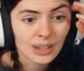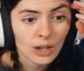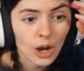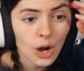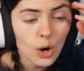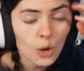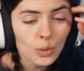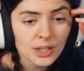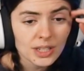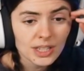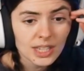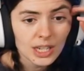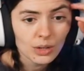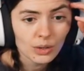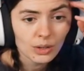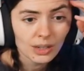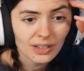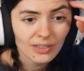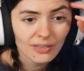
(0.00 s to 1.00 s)
Oh, a
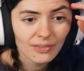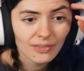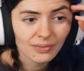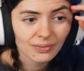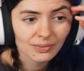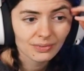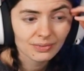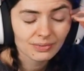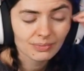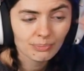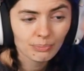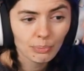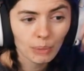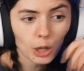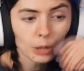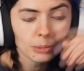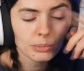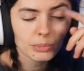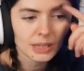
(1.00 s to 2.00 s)
secret comes
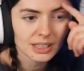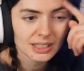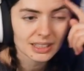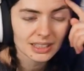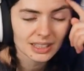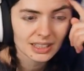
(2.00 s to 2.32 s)
apartment.